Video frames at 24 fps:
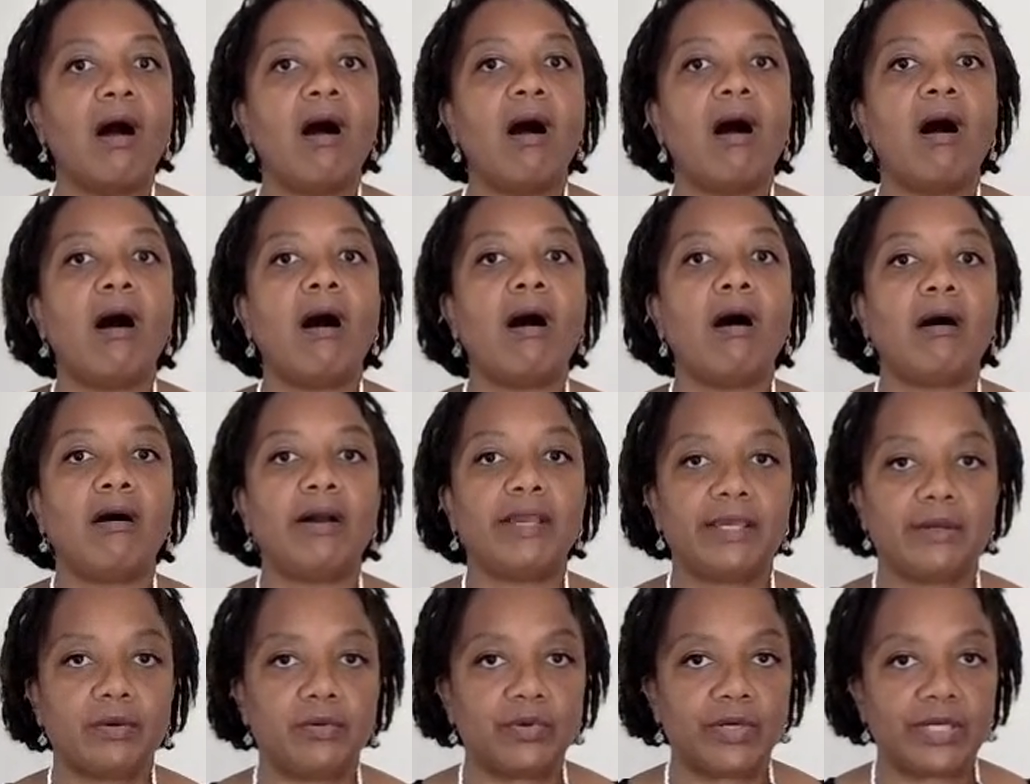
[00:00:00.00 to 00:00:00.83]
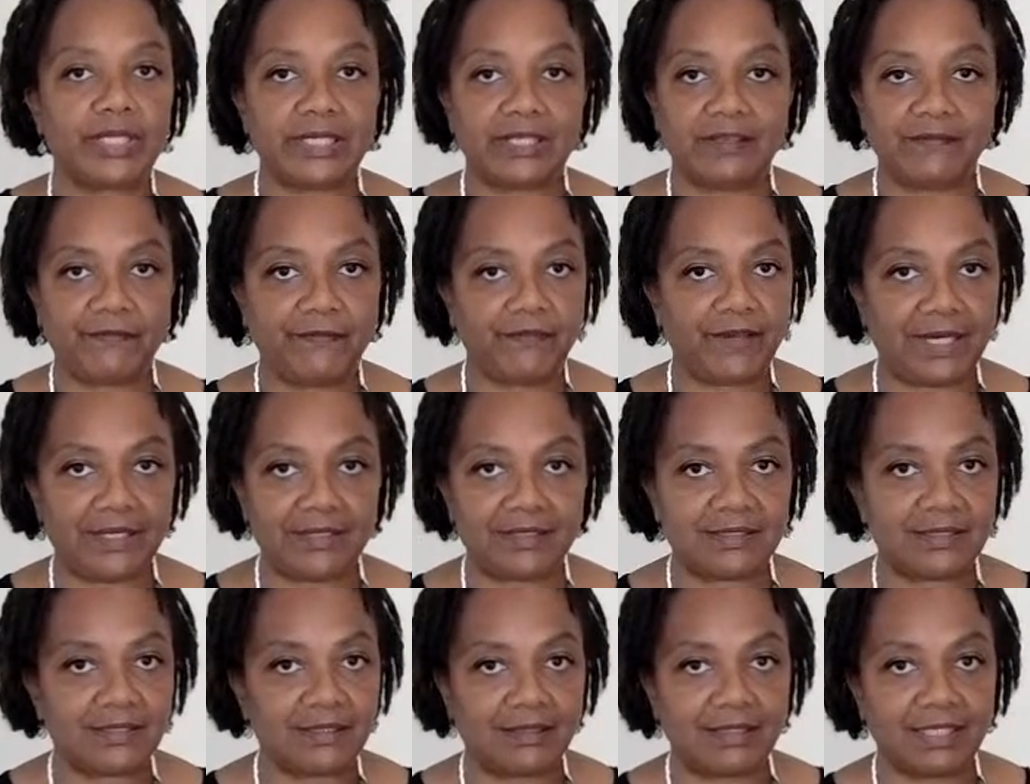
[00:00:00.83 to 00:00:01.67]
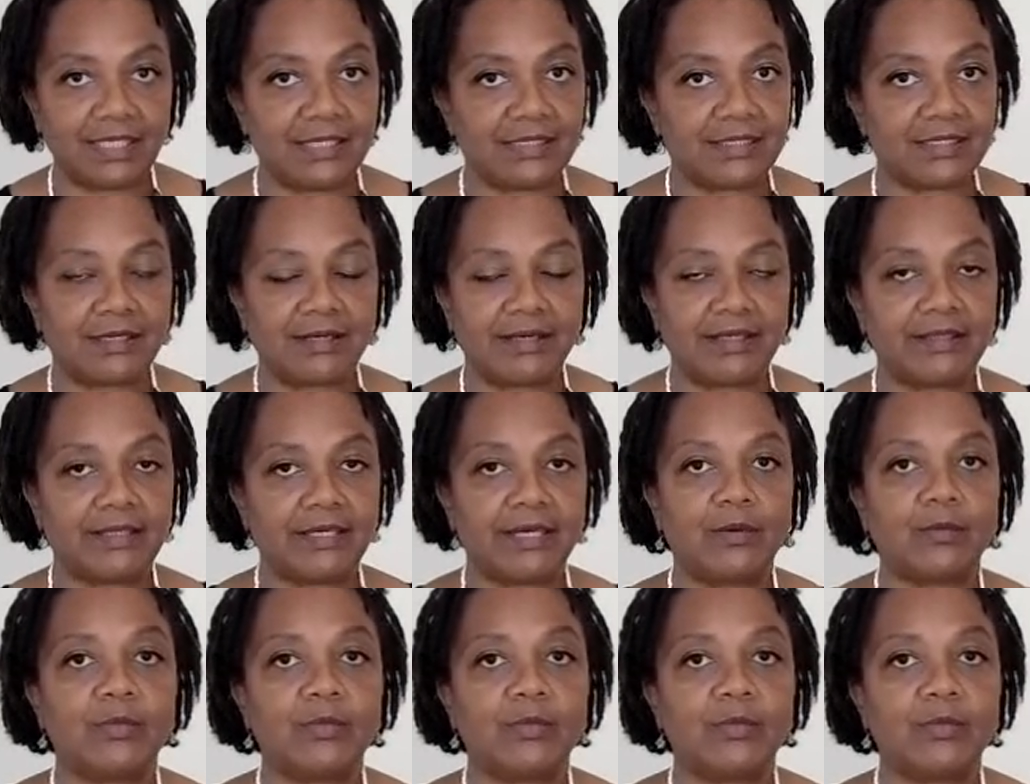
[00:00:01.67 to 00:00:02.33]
high oily fats and things like that.